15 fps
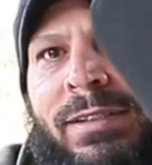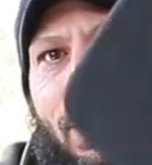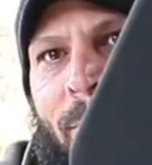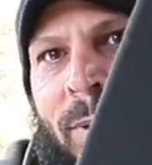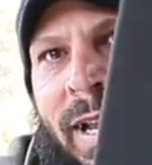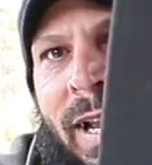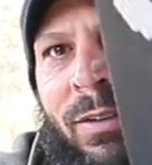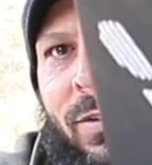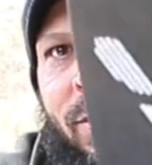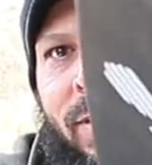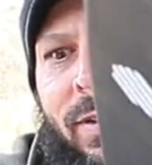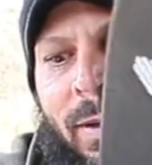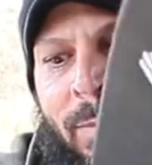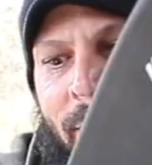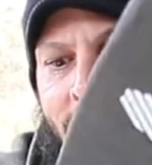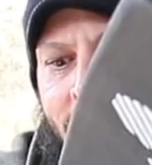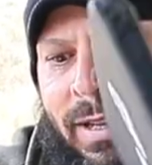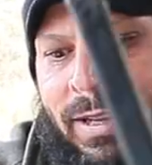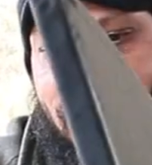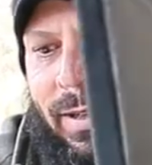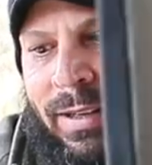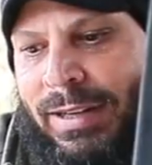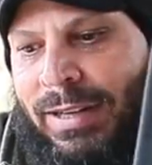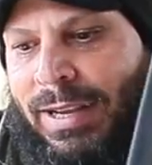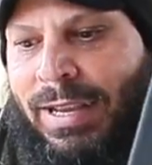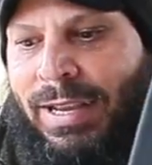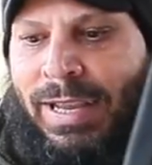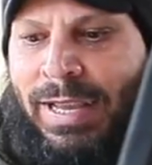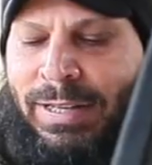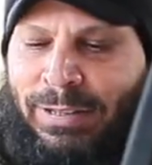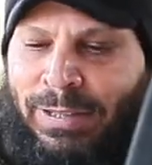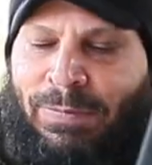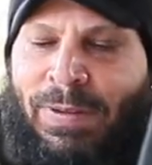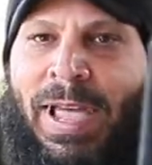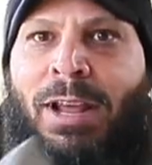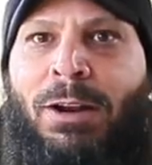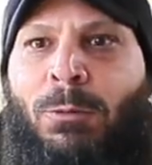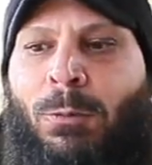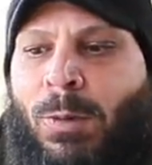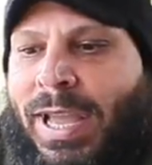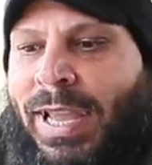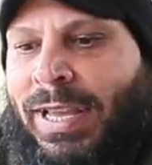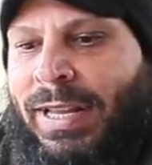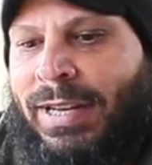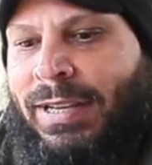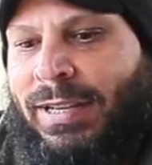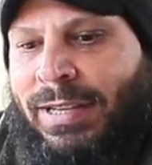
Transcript: a couple of ounces. I mean, it's, it's if I had to weigh it,